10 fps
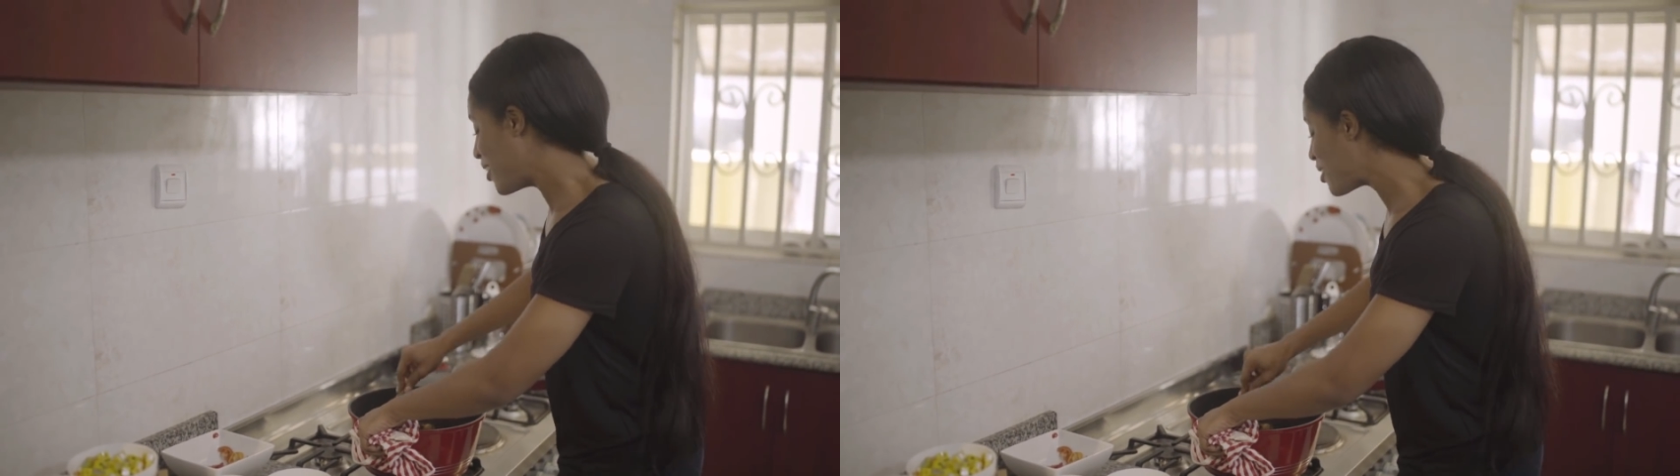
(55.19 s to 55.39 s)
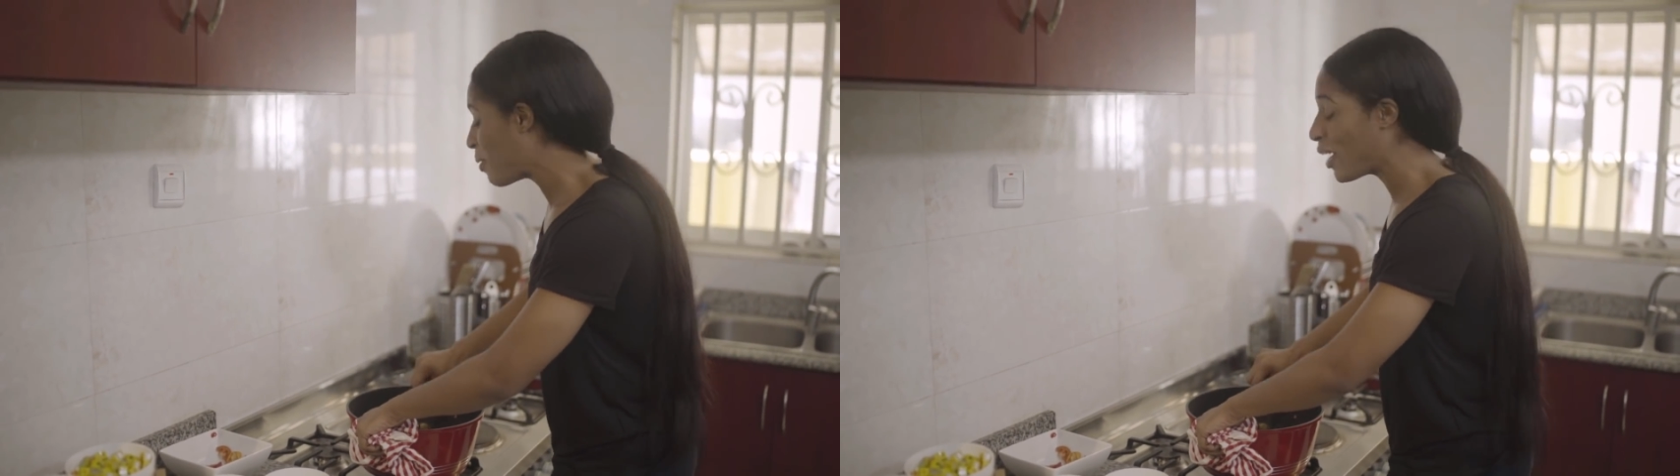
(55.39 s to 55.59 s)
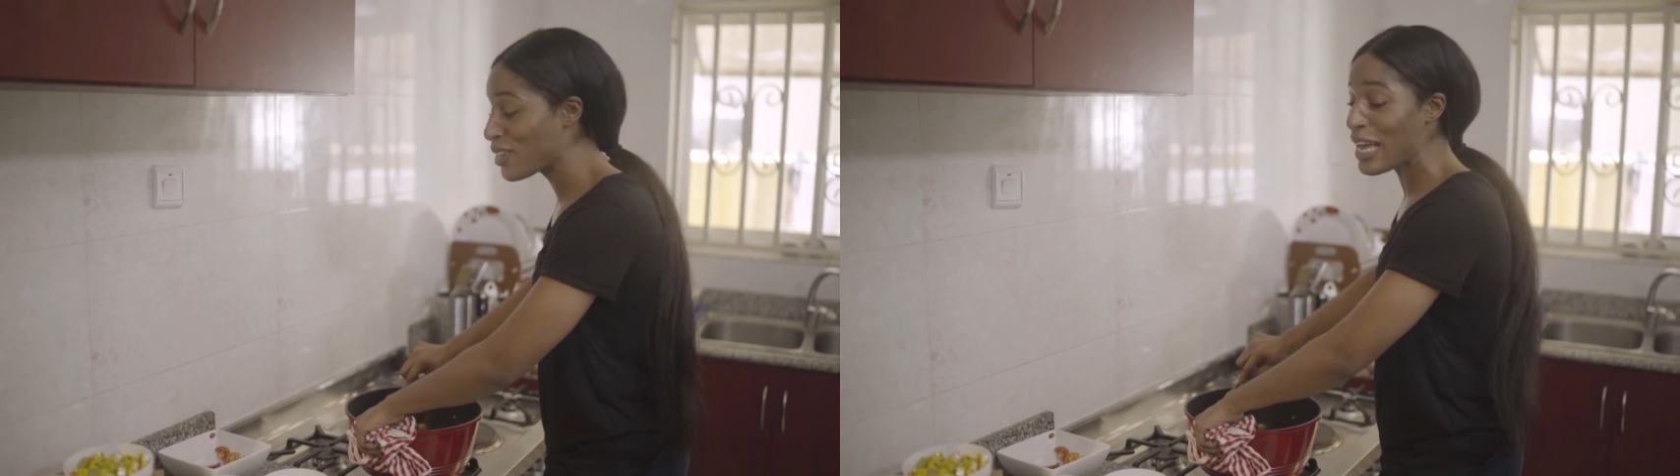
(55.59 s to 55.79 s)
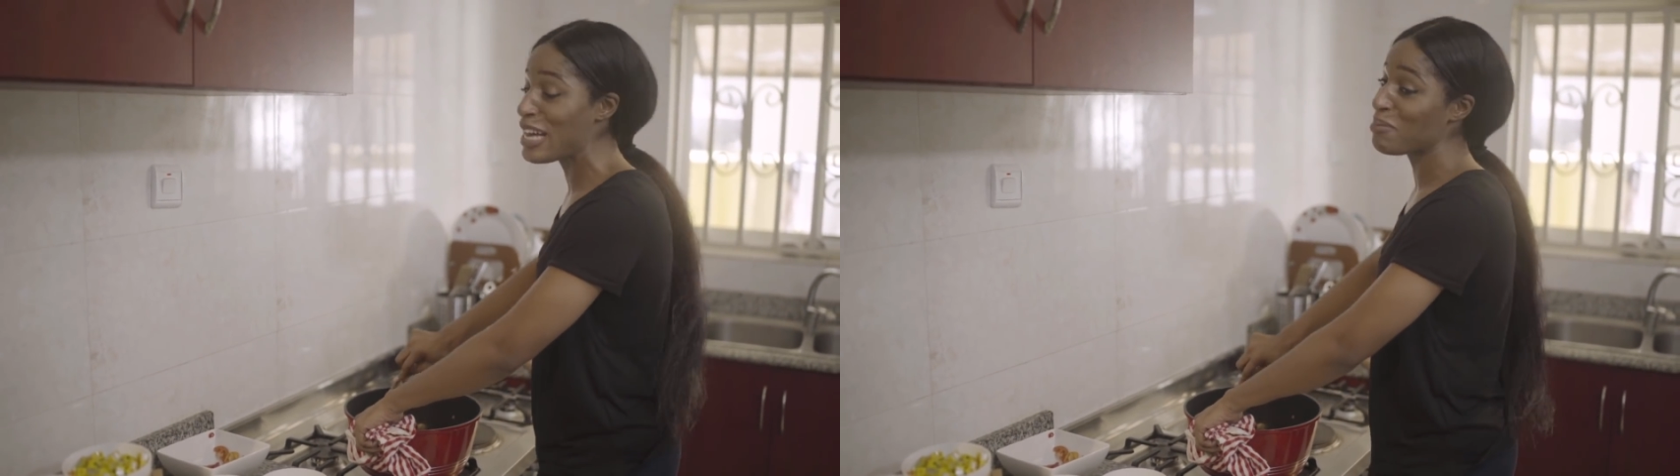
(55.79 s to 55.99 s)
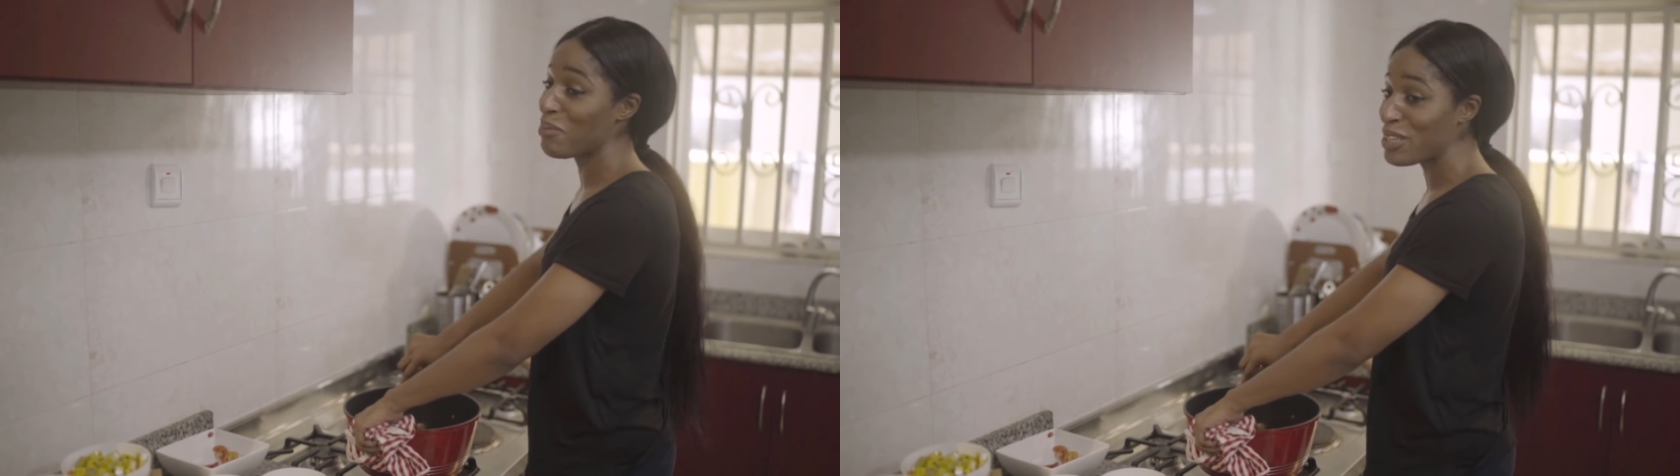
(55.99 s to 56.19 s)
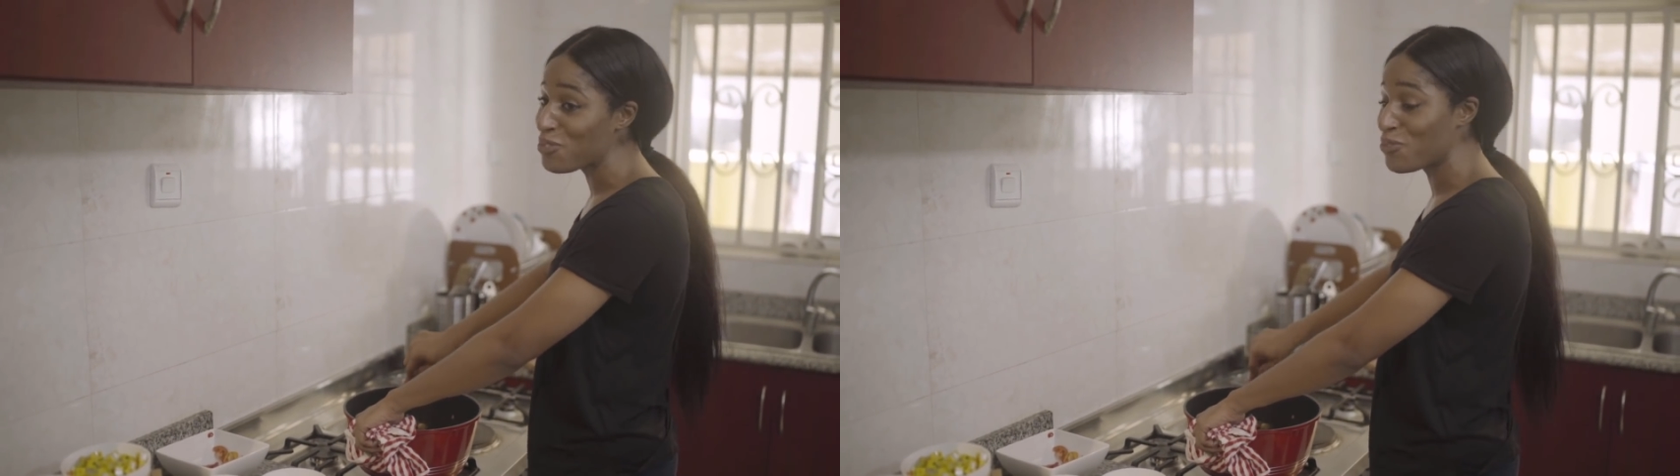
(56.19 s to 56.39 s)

It's about as much